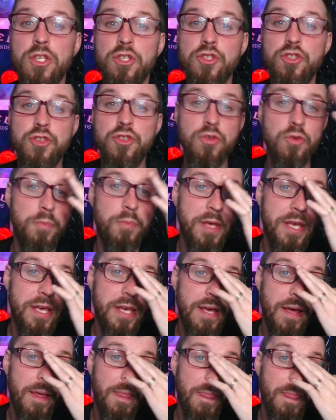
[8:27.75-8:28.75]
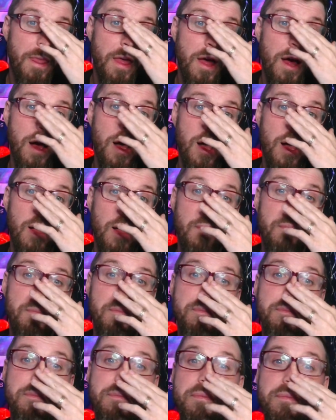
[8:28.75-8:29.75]
to be
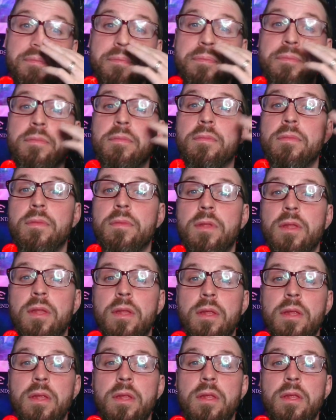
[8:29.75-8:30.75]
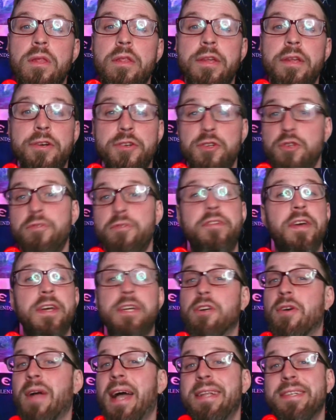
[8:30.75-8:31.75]
um, their new
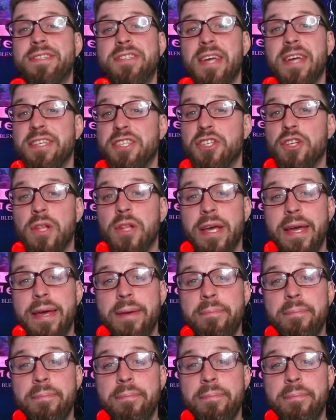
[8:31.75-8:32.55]
figurehead, essentially.